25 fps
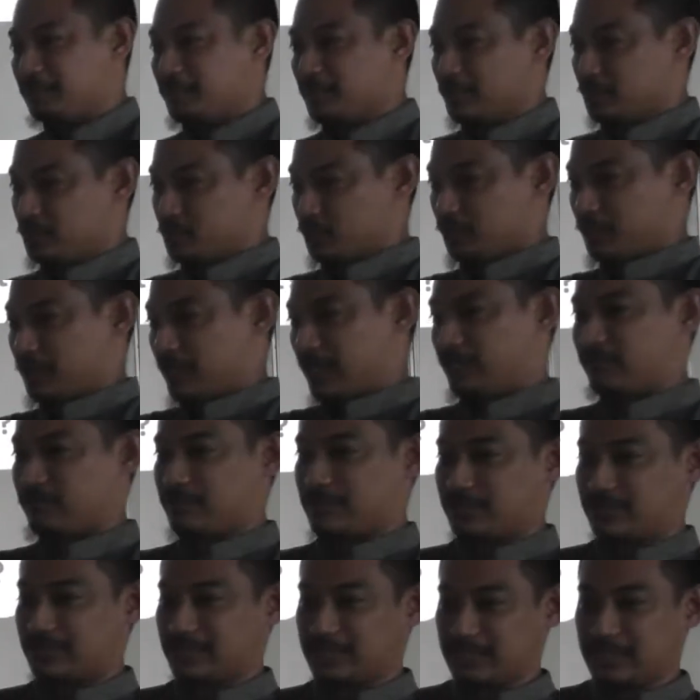it should
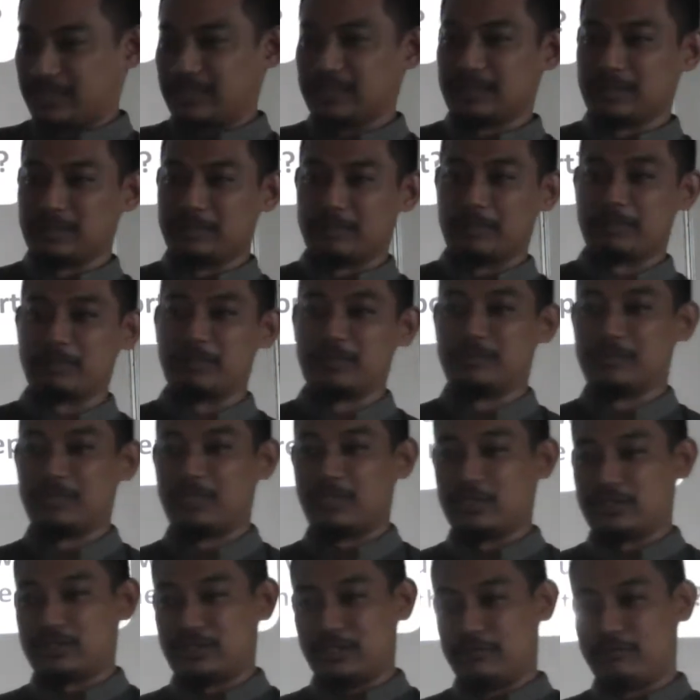have the purpose,
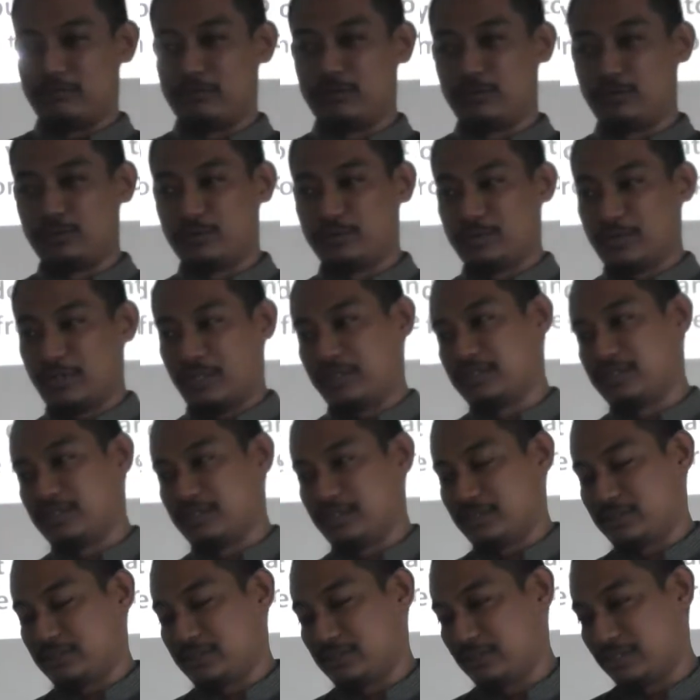because if you
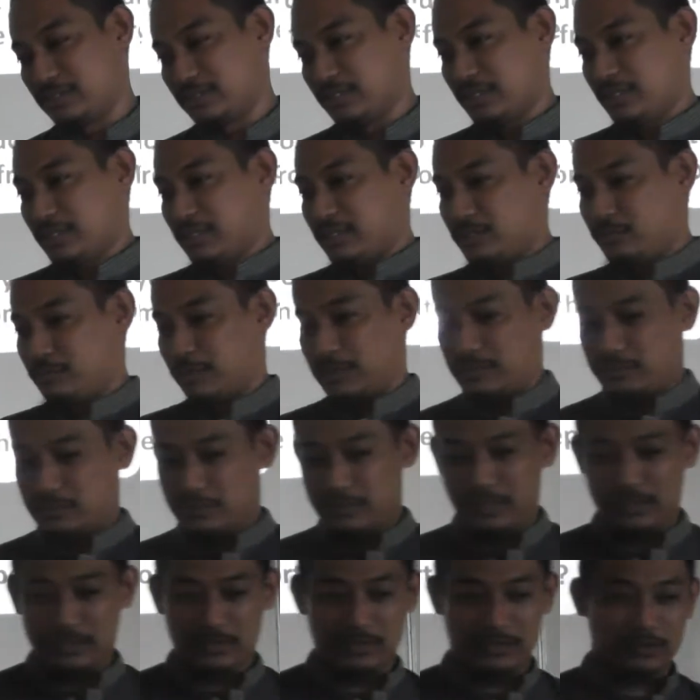actually, let's say, you want
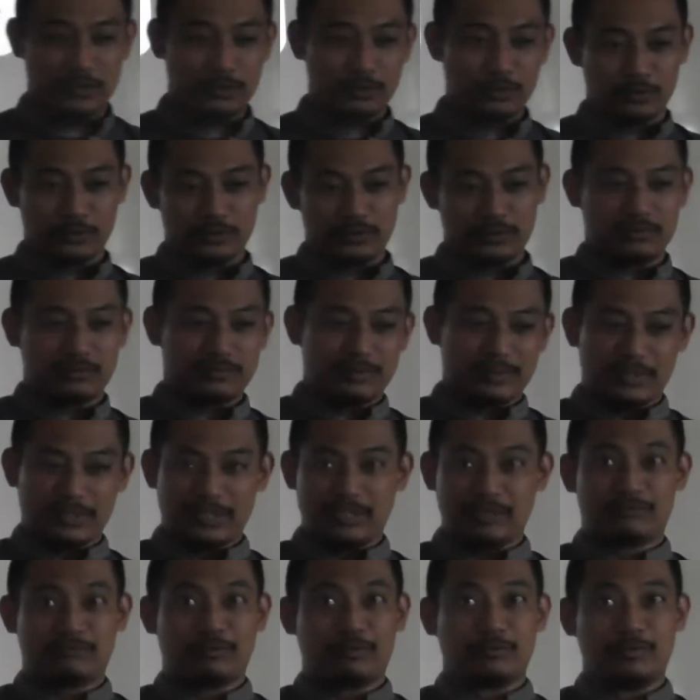to get a good
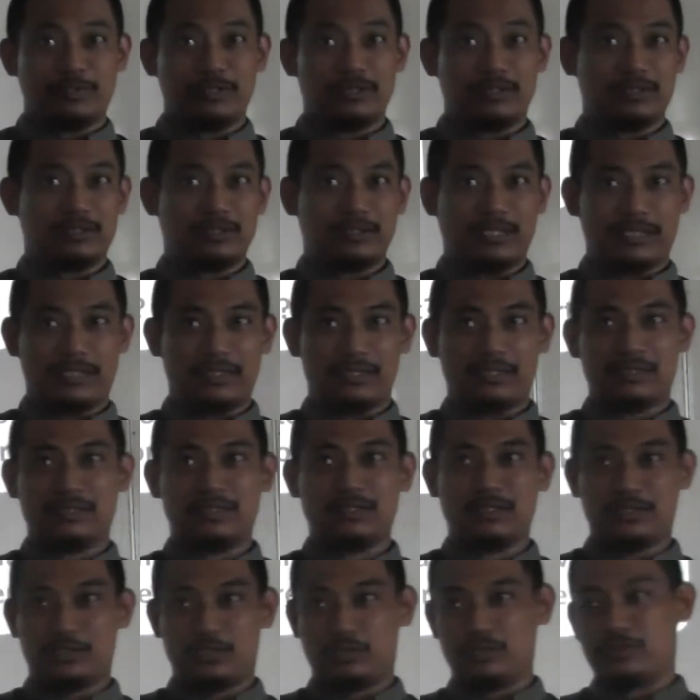grade from it,
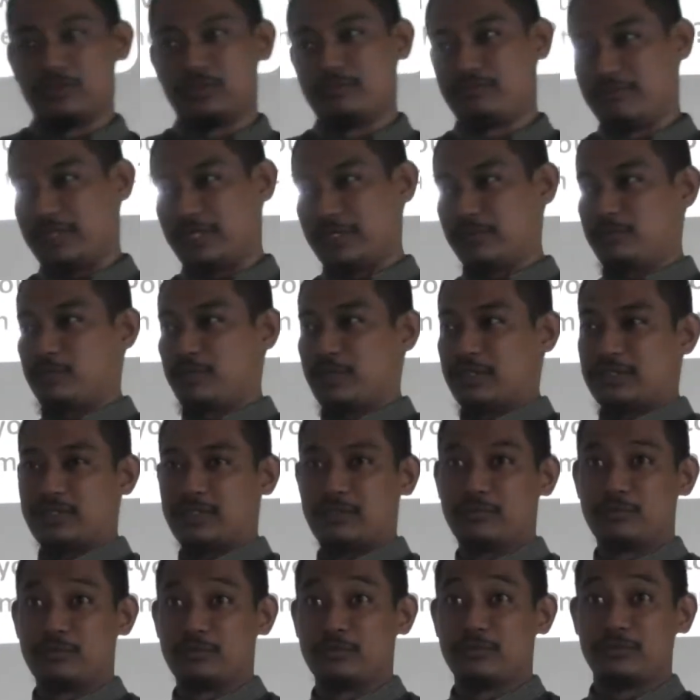then it should reflect what
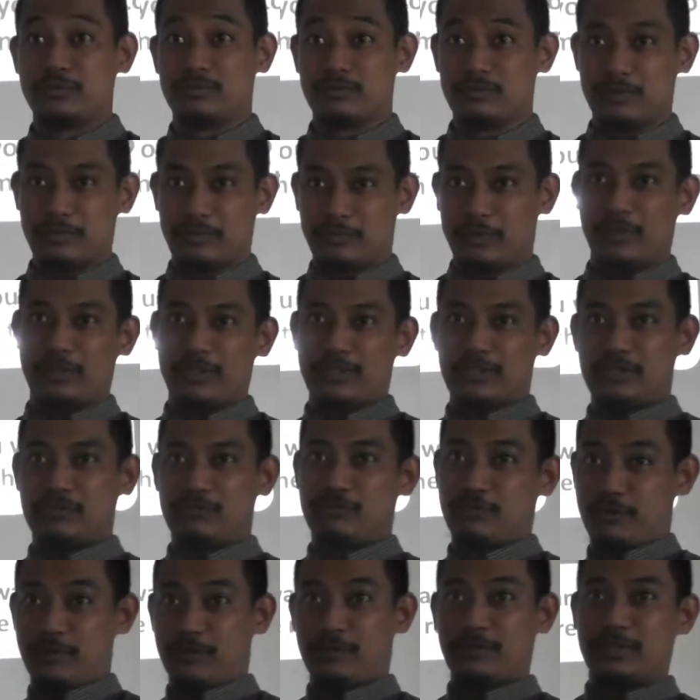the report is
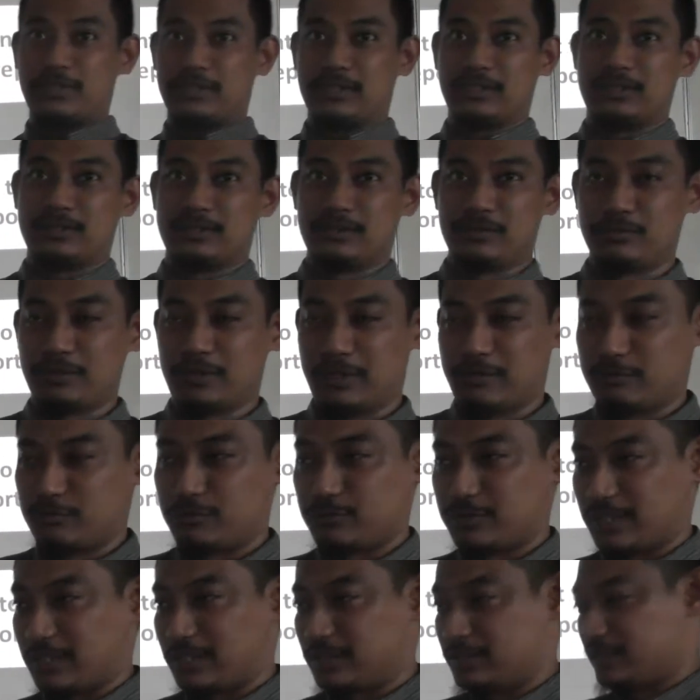for, and you have
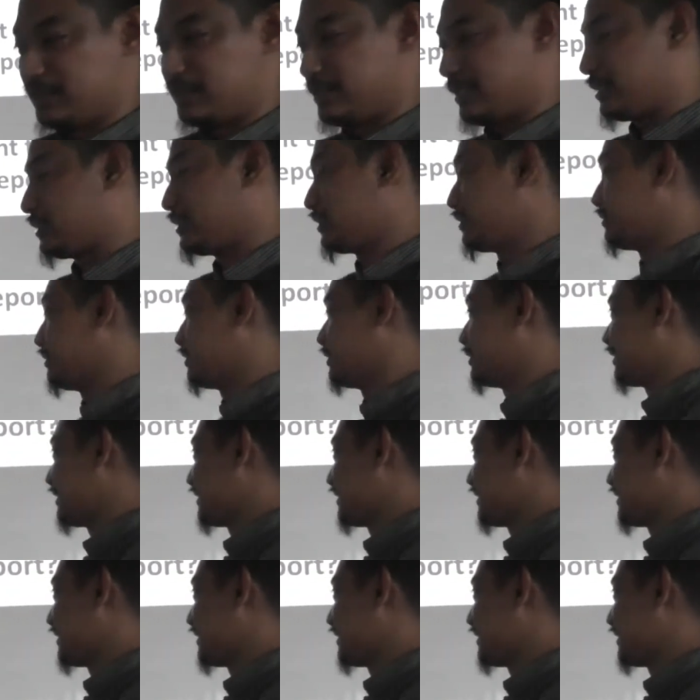to tailor it in